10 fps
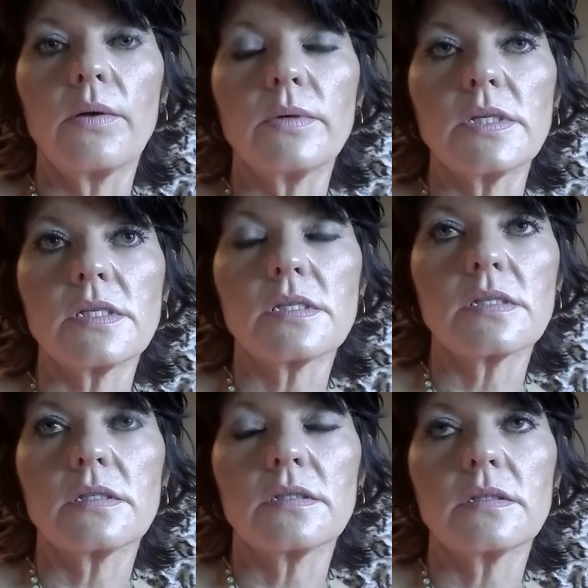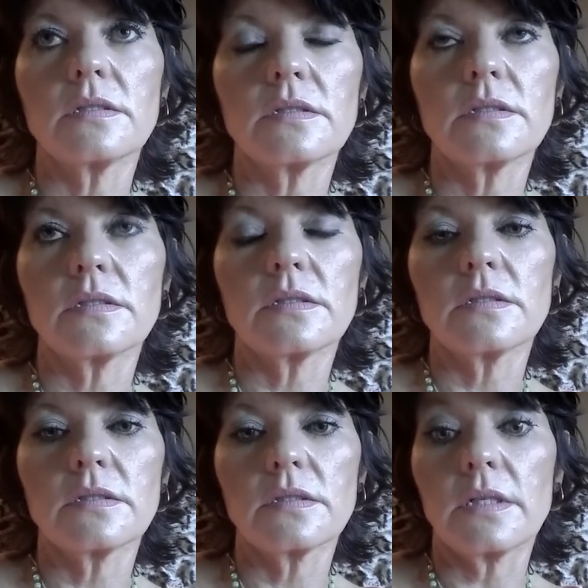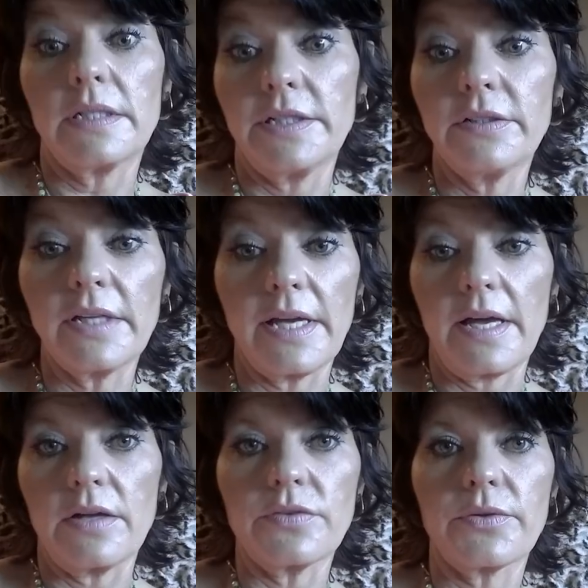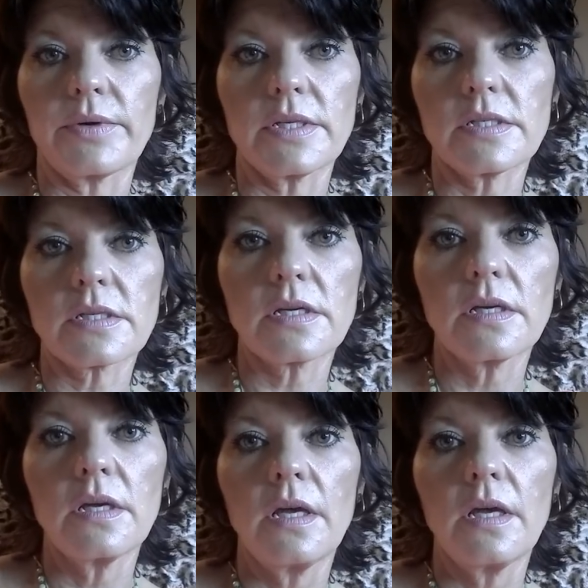was clearly a health risk.